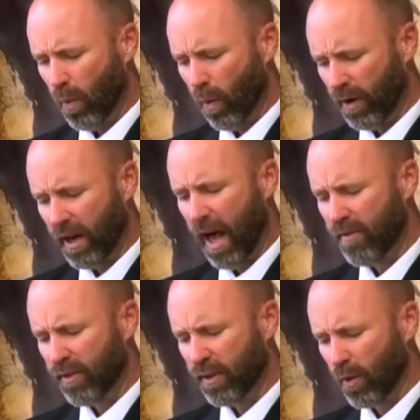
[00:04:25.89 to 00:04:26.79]
one
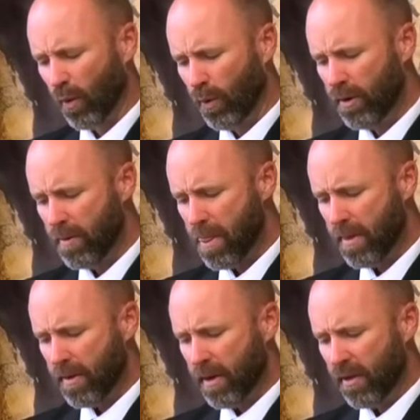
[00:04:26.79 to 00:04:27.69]
lot for the Lord,
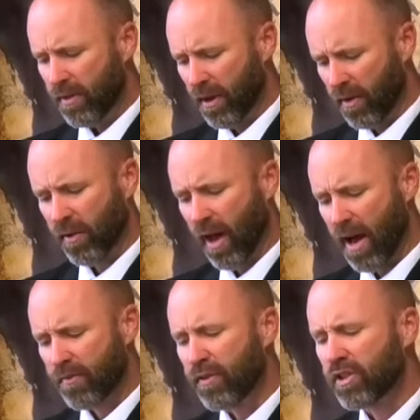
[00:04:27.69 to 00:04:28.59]
the other
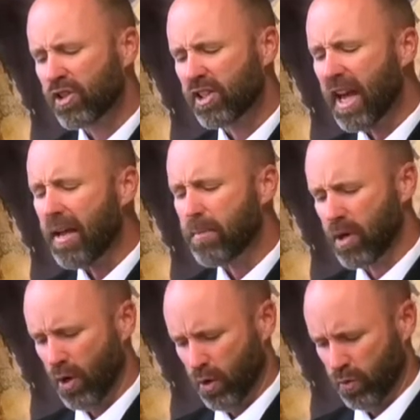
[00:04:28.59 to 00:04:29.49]
lot for the
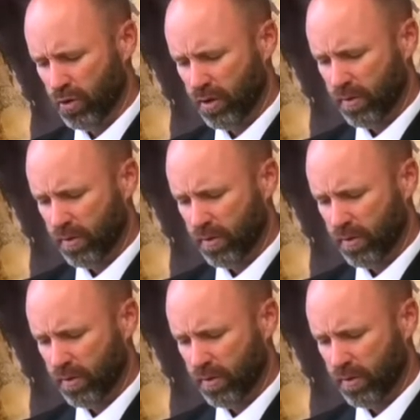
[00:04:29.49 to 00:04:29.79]
scapegoat.